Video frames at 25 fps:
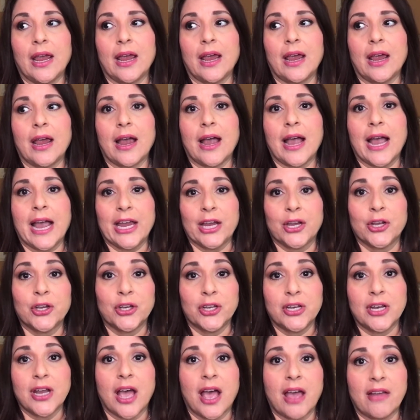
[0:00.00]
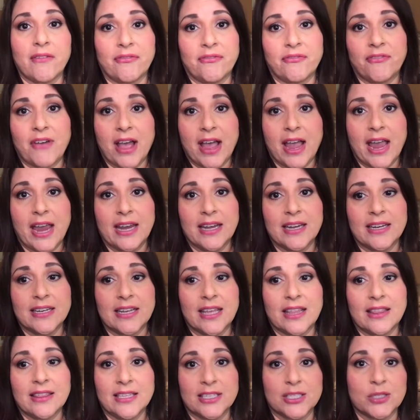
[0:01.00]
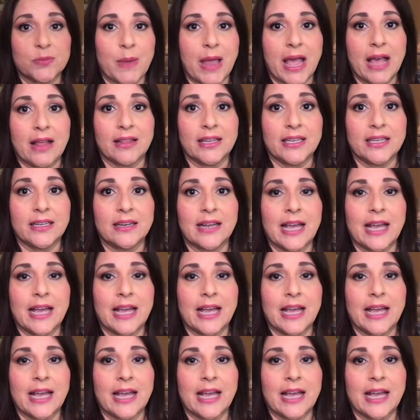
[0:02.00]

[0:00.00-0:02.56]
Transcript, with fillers: I could not find this palette.